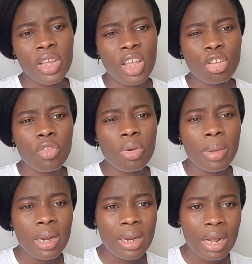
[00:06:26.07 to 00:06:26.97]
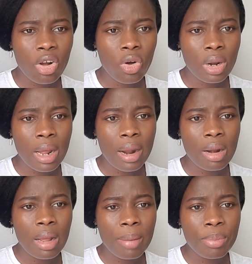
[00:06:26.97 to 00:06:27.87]
Instead of remaining in that
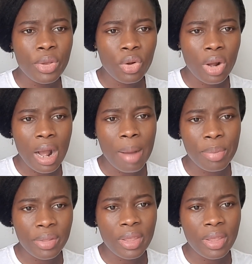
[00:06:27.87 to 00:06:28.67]
corner and being unhappy,